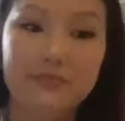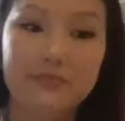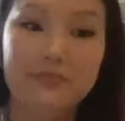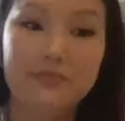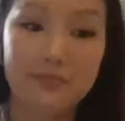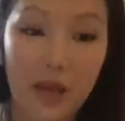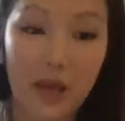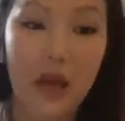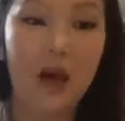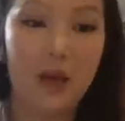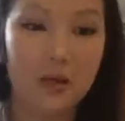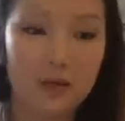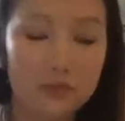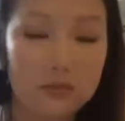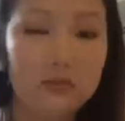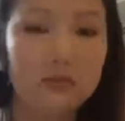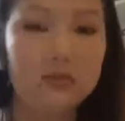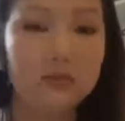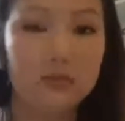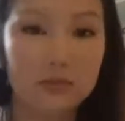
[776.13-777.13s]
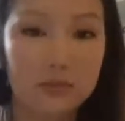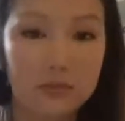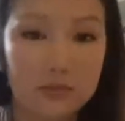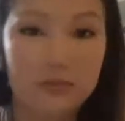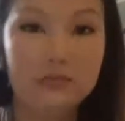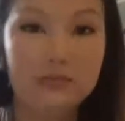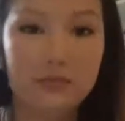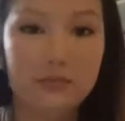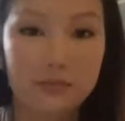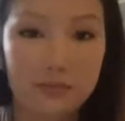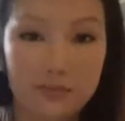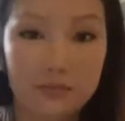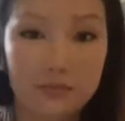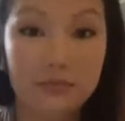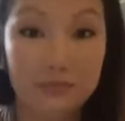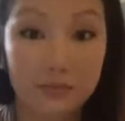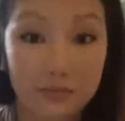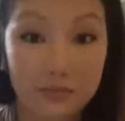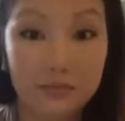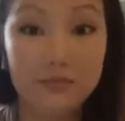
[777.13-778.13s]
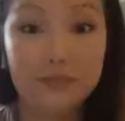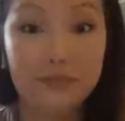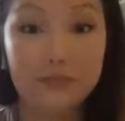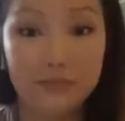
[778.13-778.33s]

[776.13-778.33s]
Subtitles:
onto us or me, I don't know.